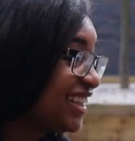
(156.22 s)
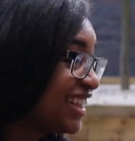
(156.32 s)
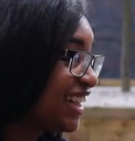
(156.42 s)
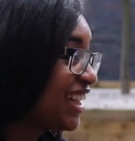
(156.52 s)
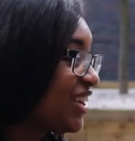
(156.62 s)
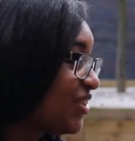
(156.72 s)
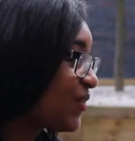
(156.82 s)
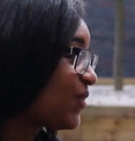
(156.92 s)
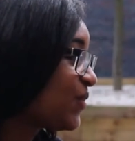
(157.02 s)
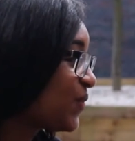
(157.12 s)
that you can
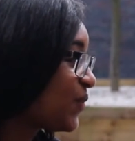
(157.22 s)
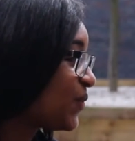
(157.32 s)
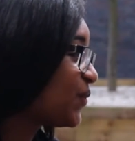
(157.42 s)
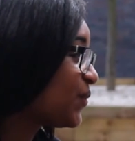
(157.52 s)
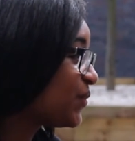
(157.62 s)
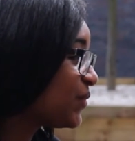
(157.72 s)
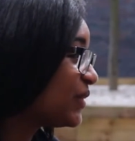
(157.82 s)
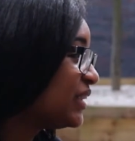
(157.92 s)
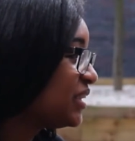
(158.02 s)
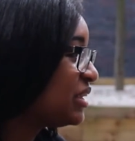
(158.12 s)
face, but what
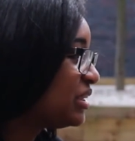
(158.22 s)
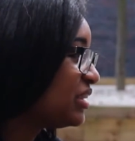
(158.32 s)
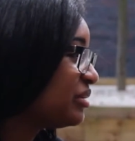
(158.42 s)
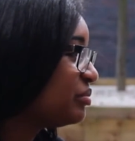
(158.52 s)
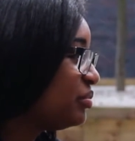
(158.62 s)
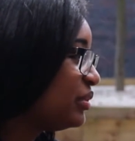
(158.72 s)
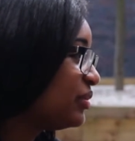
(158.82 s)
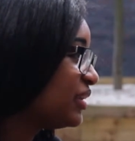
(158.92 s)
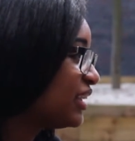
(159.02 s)
I found within my role and